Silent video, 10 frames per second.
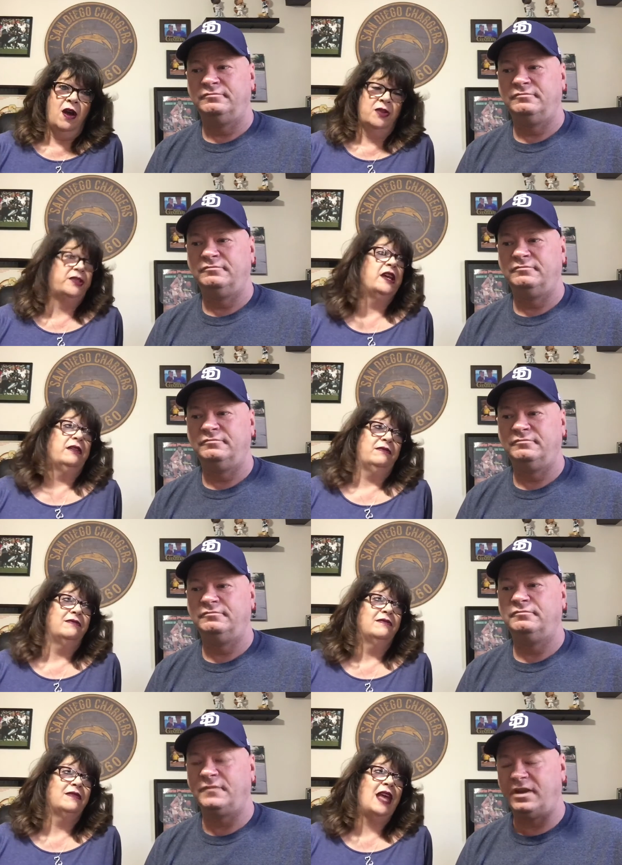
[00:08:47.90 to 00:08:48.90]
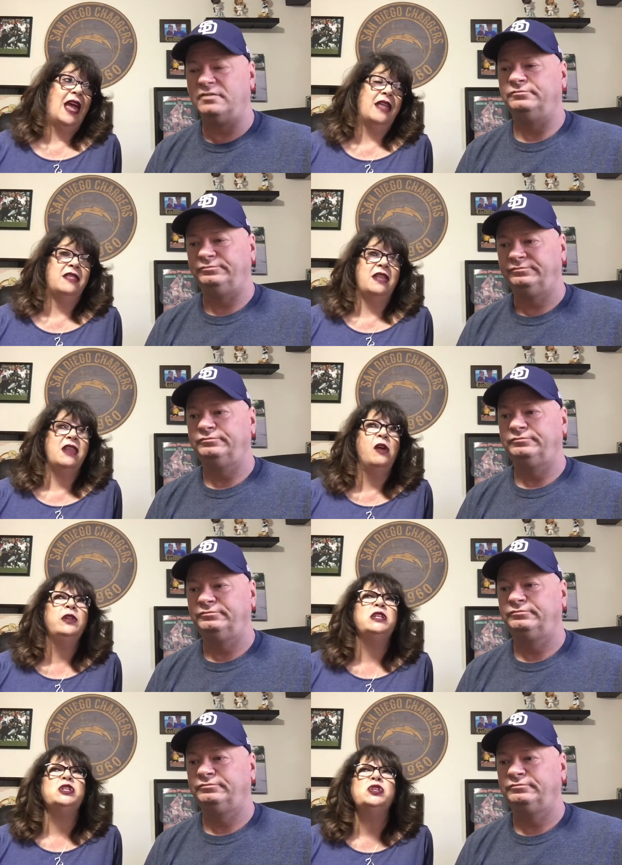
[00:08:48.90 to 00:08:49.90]
Speaker 1: our son, and then not
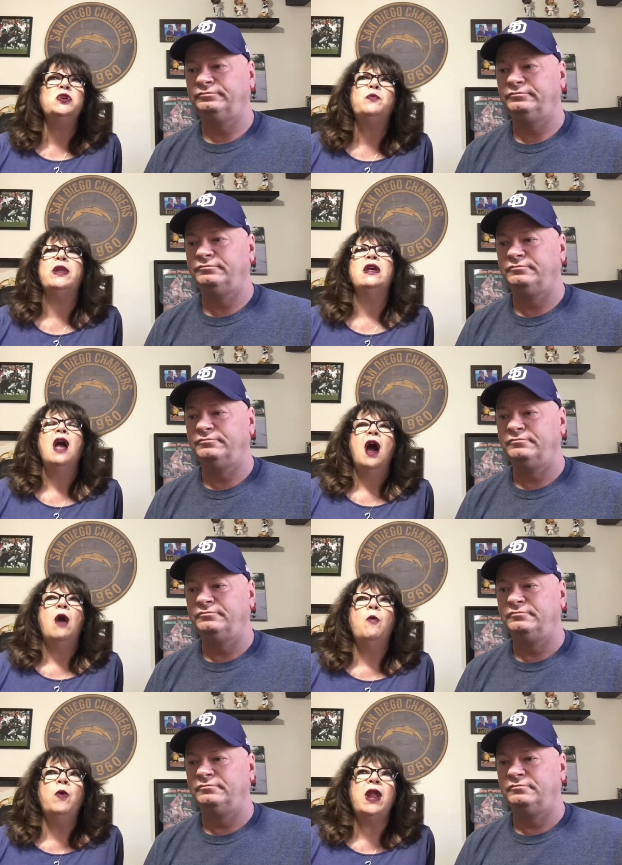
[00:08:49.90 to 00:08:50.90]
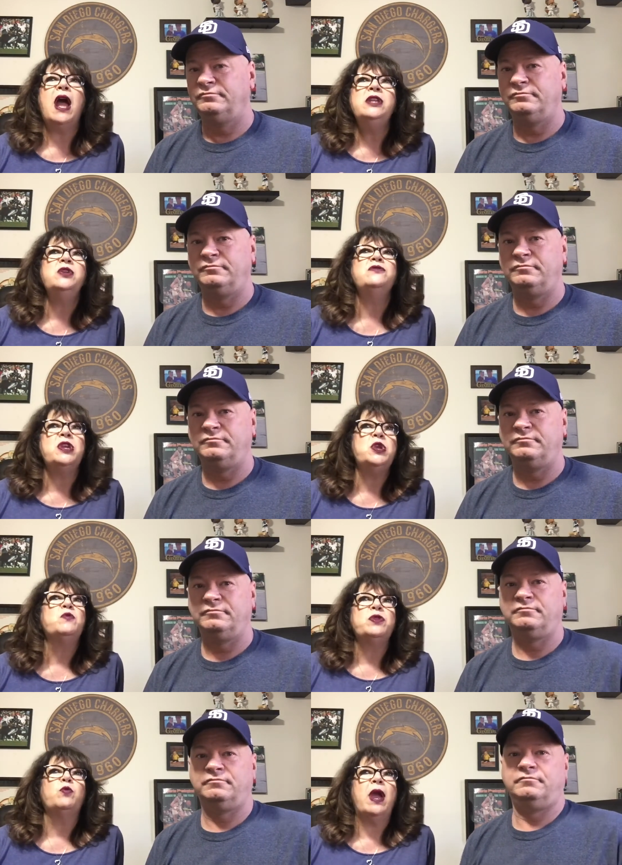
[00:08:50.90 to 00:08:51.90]
only did you, but when I knew that you were
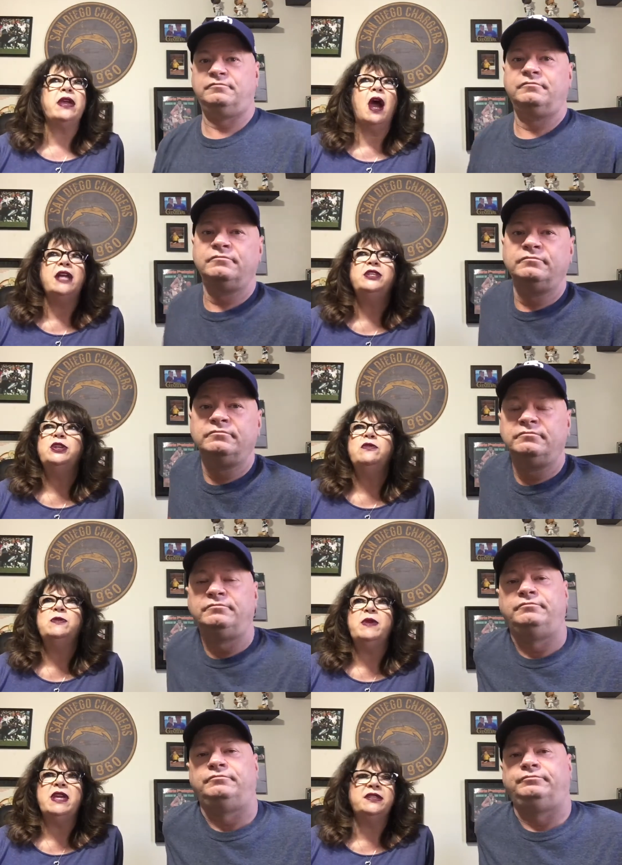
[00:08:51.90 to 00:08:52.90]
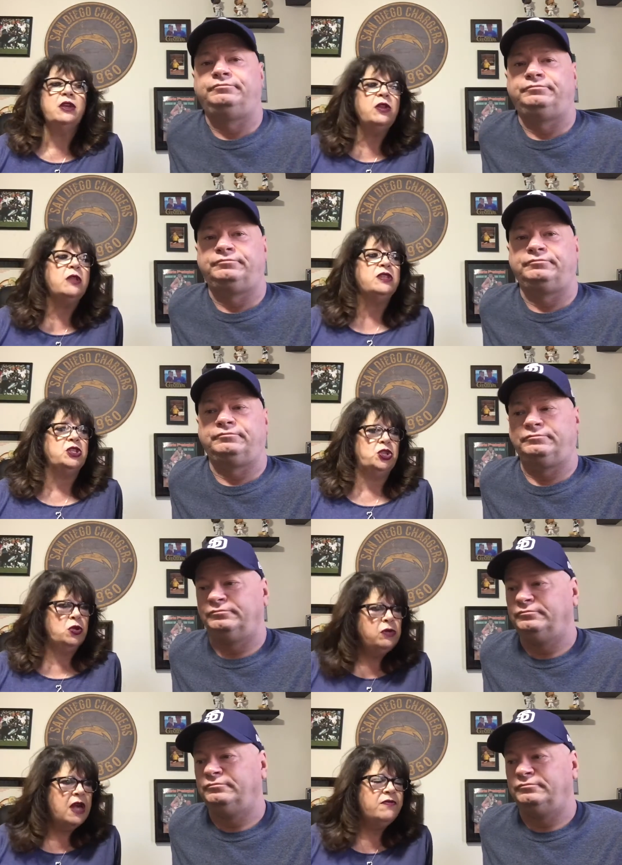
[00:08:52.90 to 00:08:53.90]
the right guy too, is because not only did
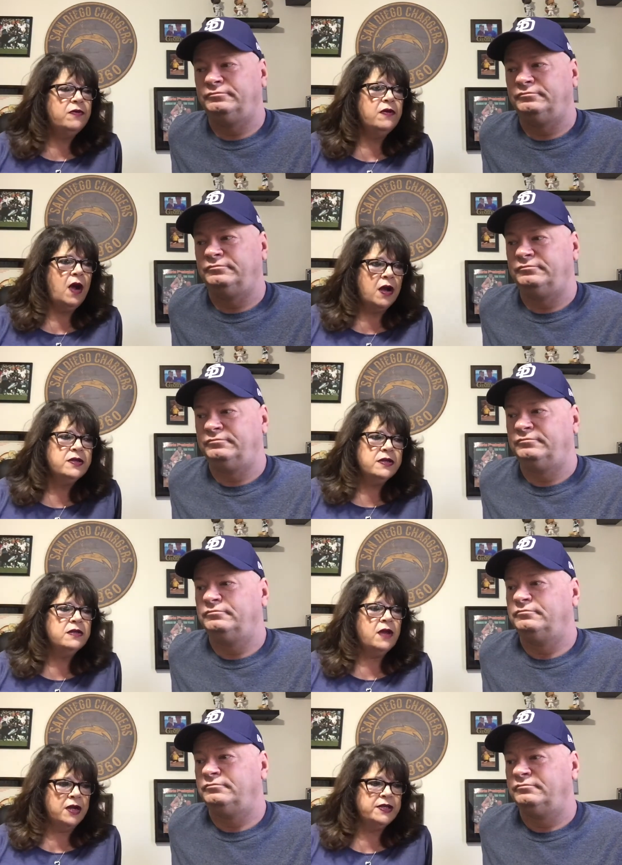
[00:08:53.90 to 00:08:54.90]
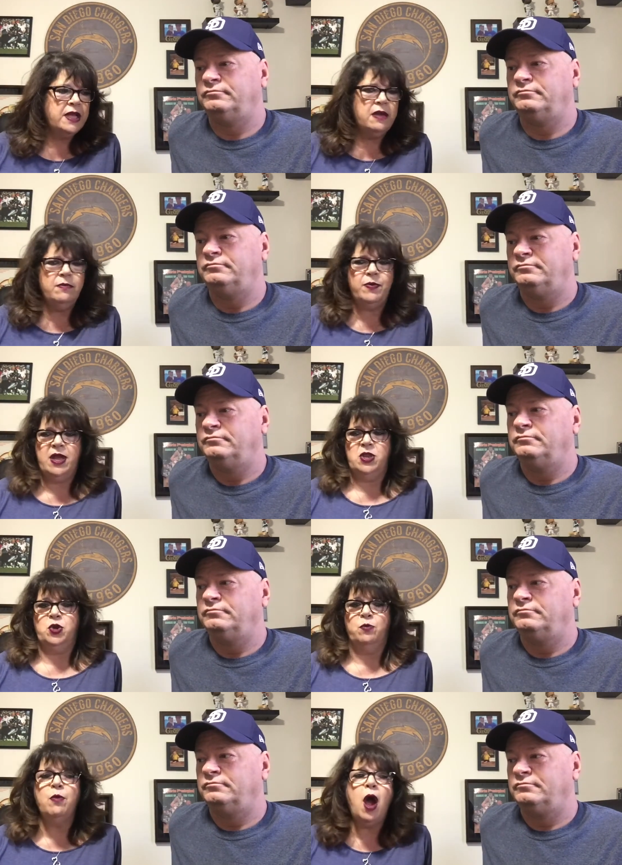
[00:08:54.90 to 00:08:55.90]
you love our our son, but
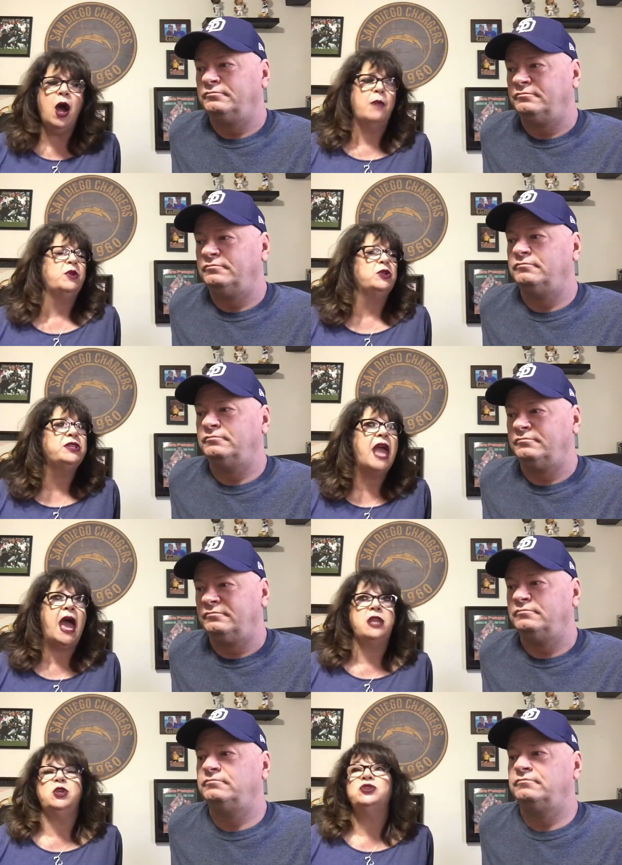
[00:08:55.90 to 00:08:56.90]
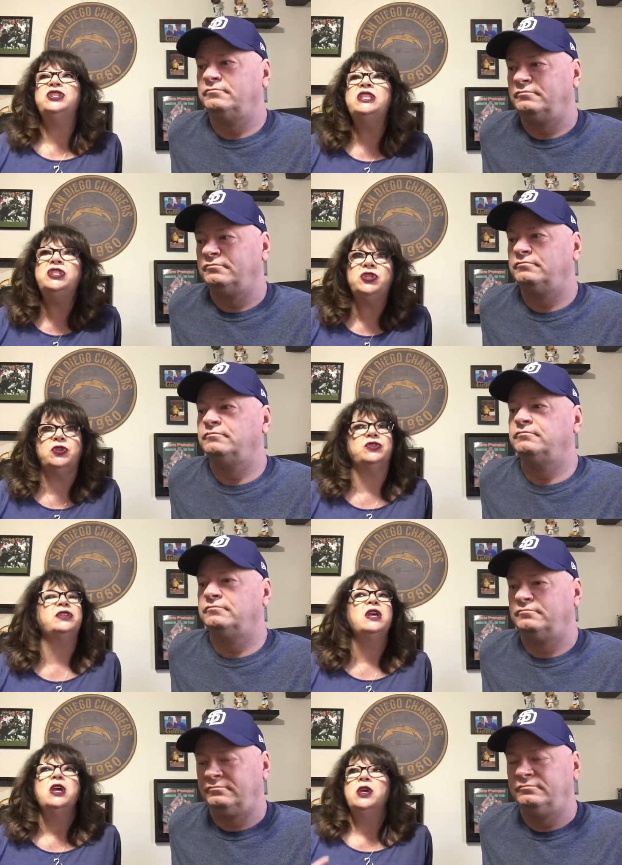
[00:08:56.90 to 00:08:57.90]
your mom, your dad, your sisters,
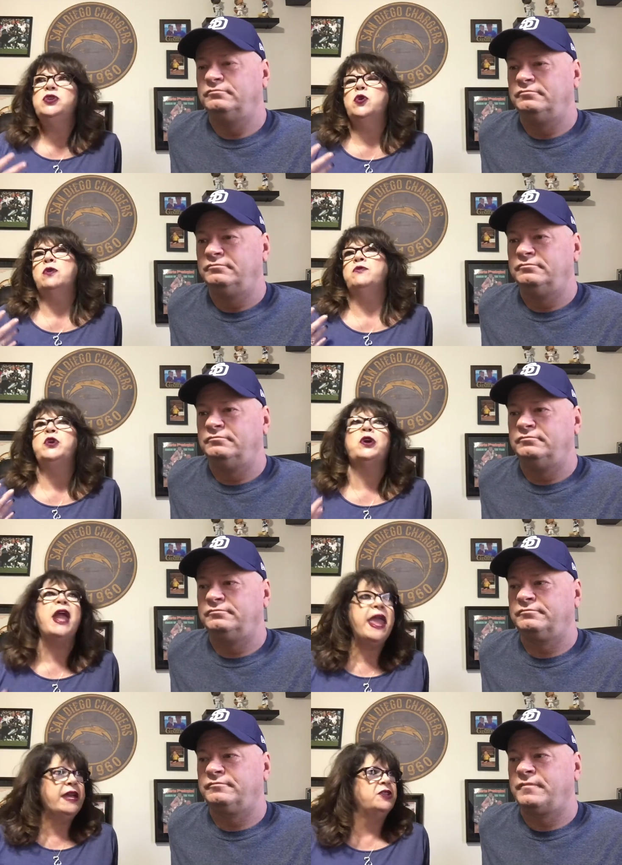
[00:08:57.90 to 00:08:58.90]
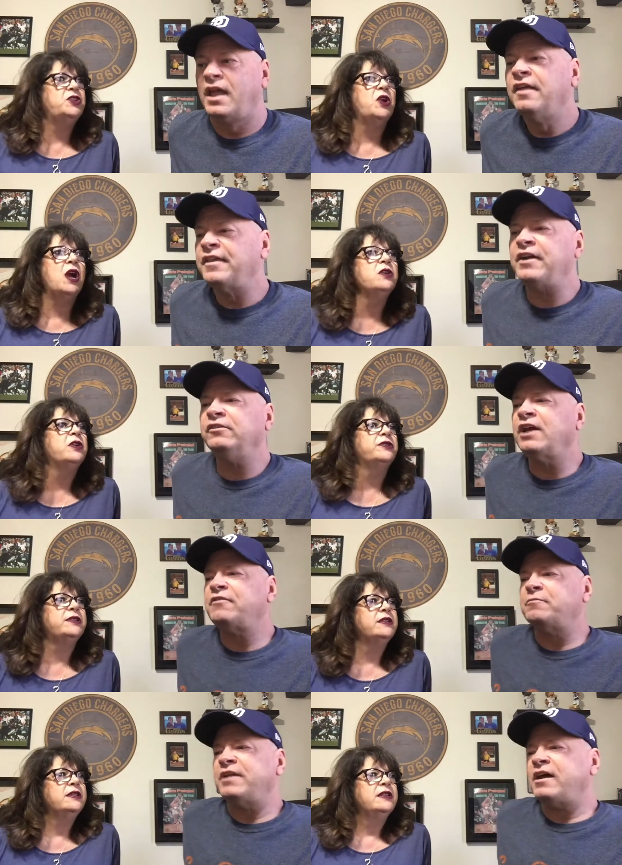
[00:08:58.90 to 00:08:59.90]
your your aunts, your uncles. They don't love
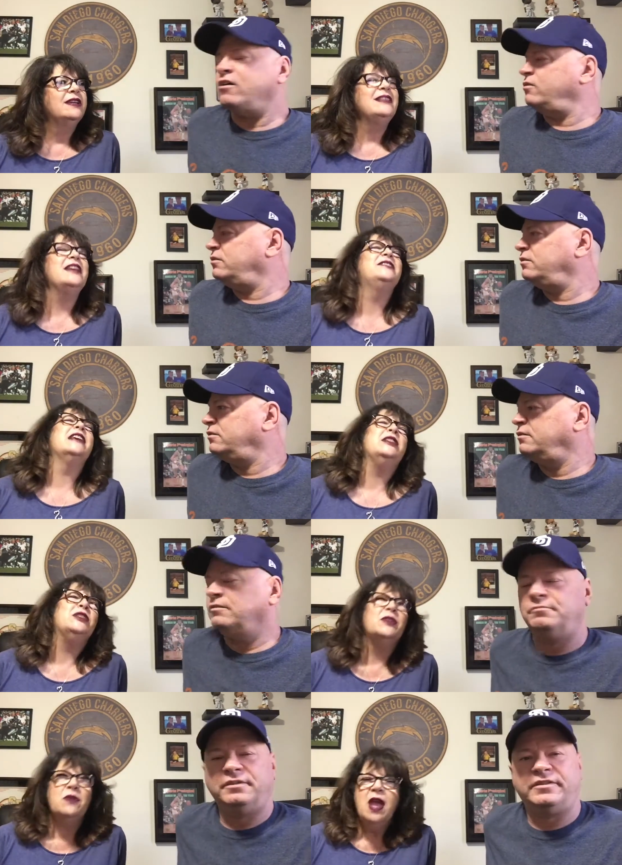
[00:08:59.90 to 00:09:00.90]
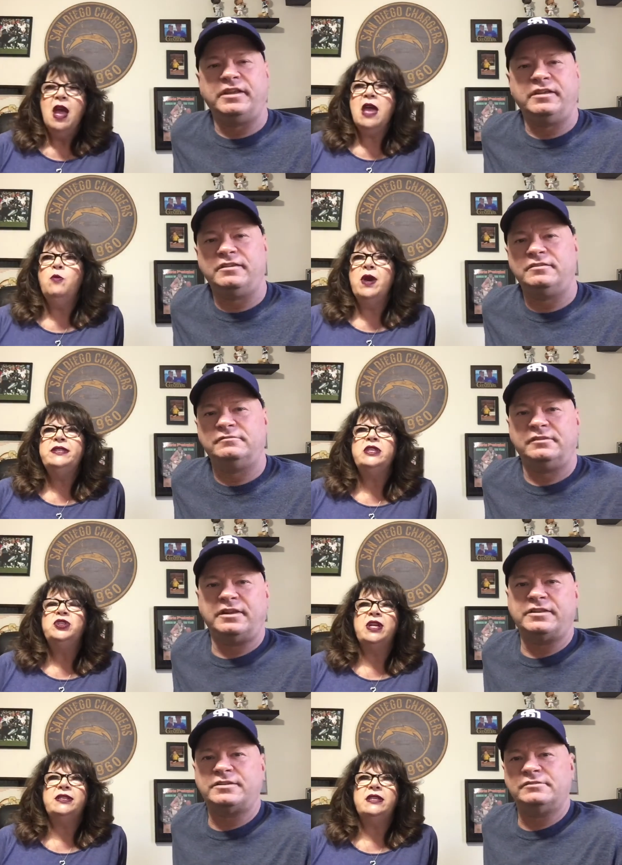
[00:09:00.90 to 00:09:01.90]
him now. Yes, they do. They... It wasn't
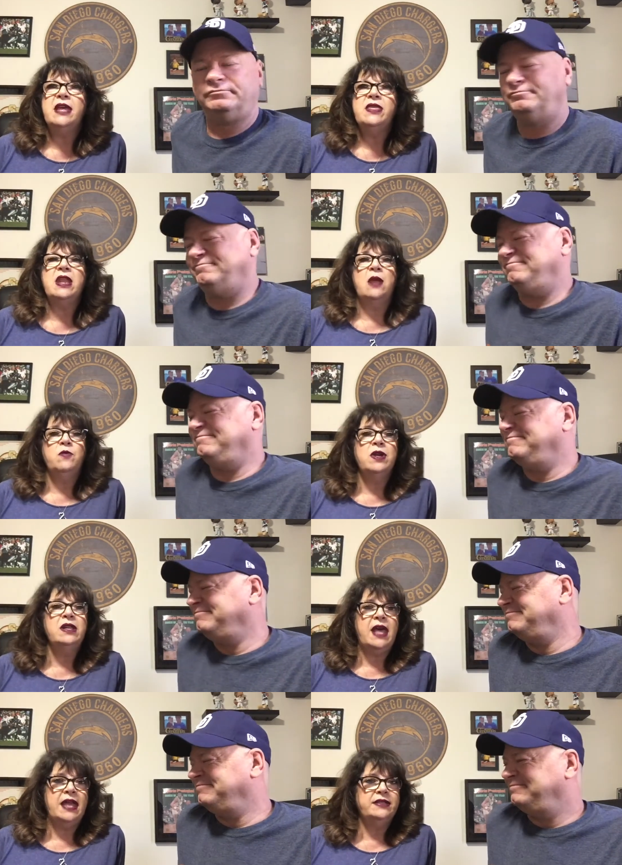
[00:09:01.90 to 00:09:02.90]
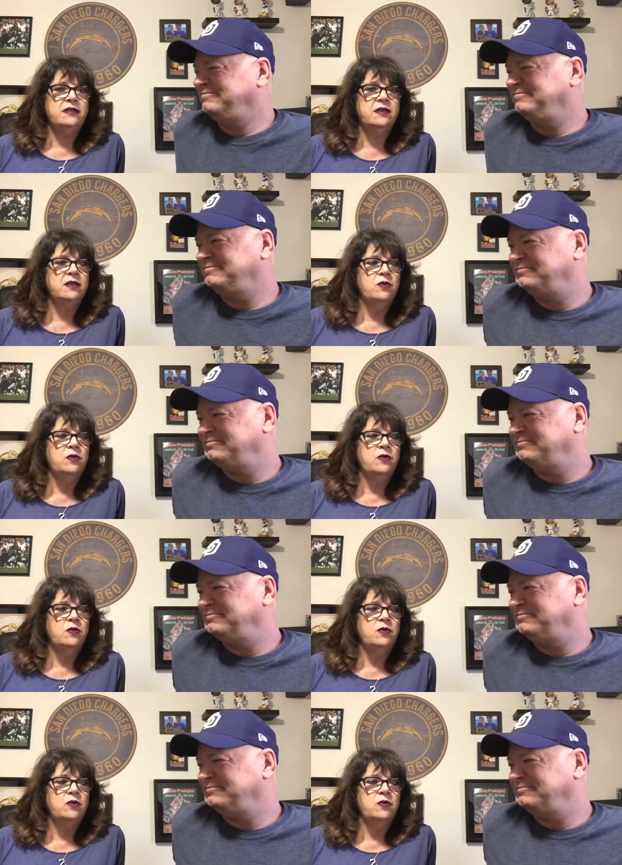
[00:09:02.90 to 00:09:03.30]
just, and then I realized